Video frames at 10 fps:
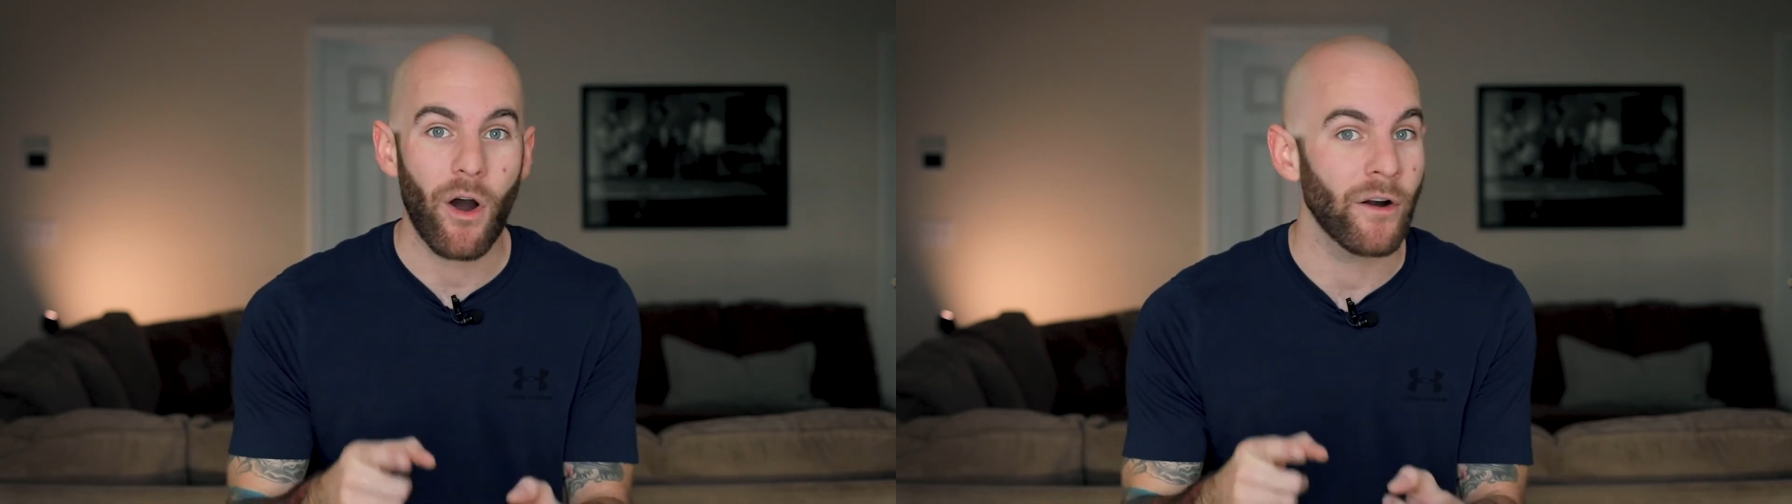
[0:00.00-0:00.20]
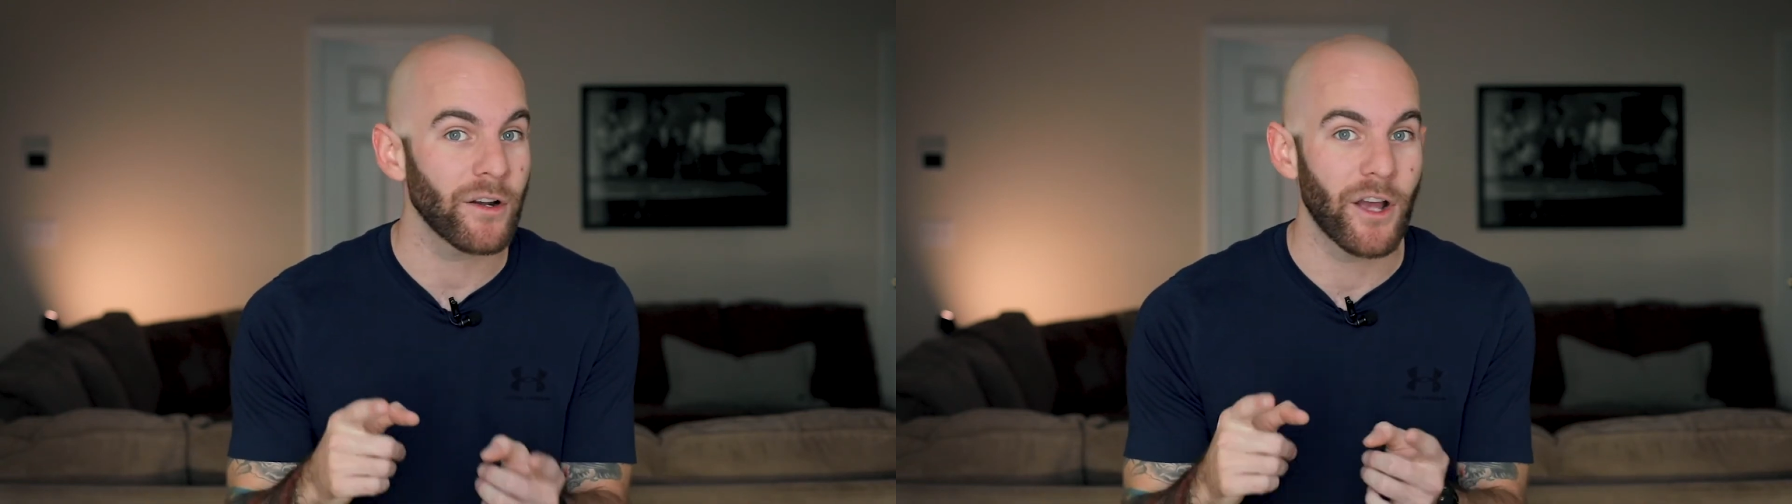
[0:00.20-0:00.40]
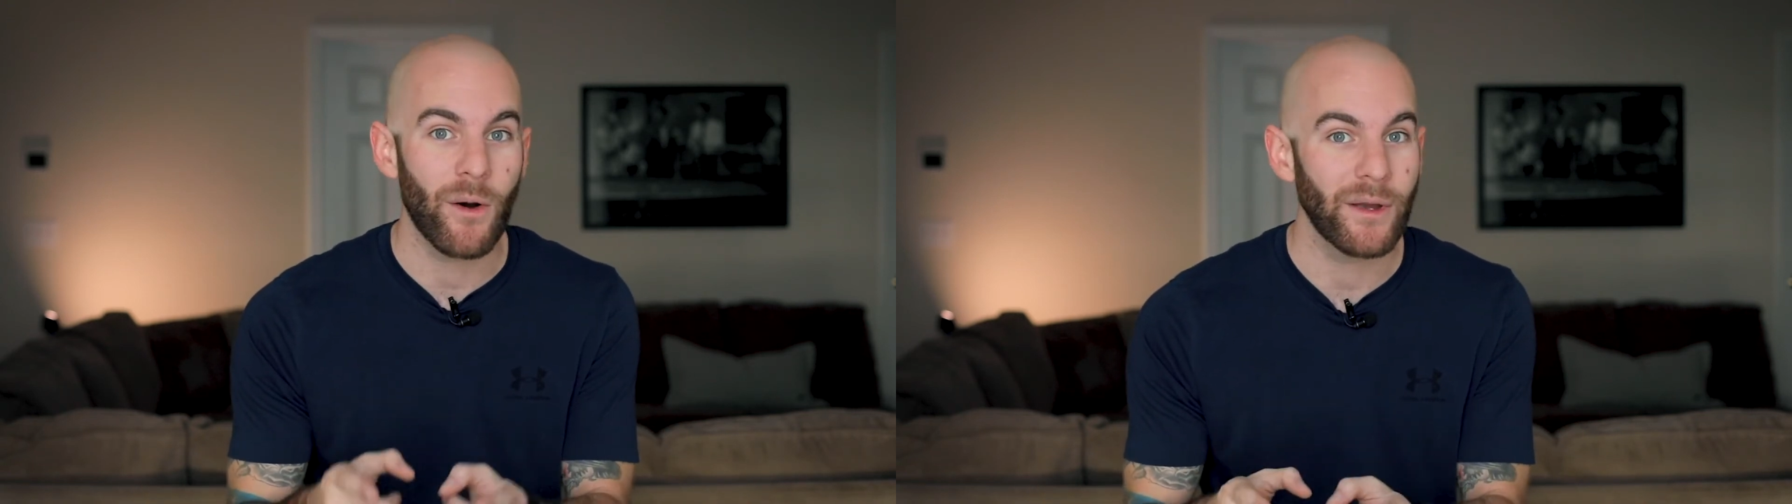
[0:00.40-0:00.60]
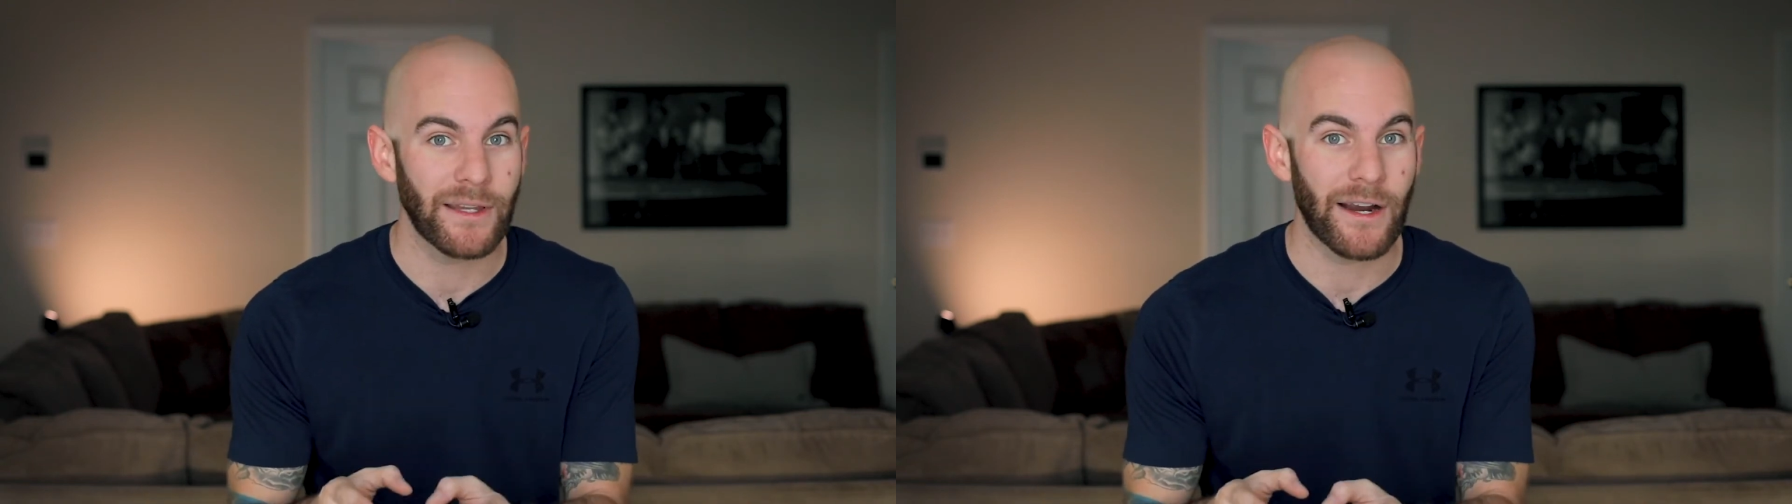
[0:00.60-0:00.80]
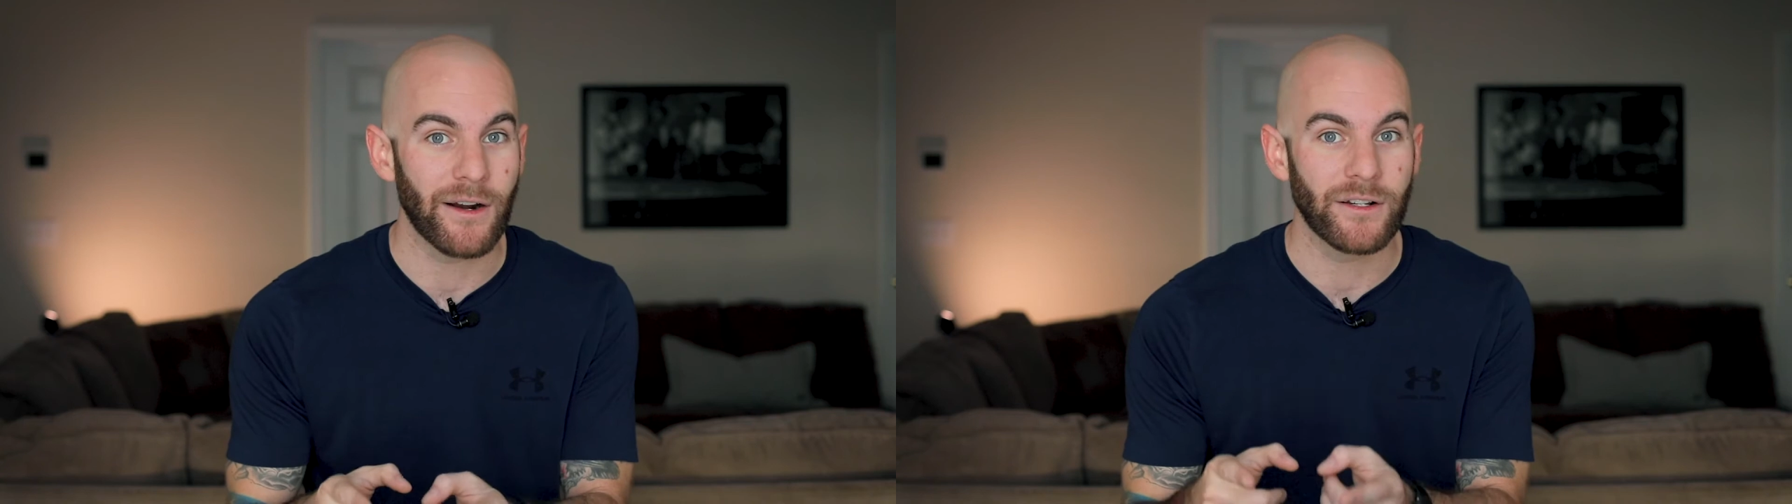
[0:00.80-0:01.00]
aren't going
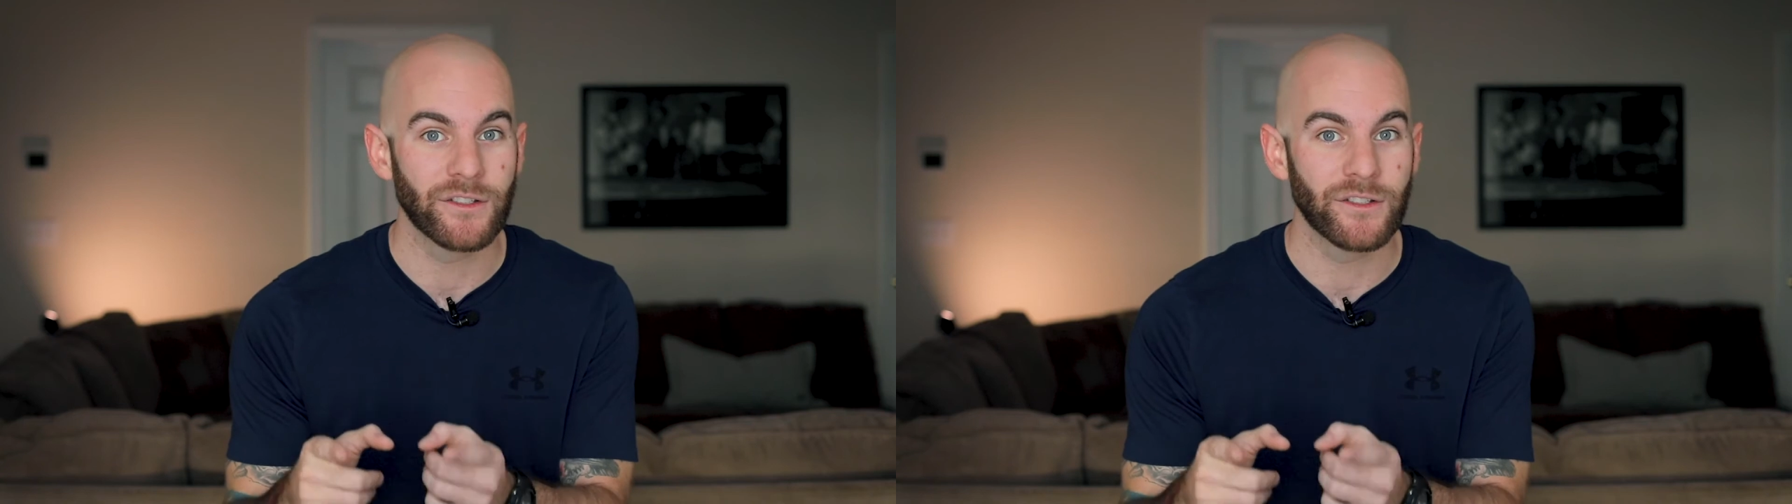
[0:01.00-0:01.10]
there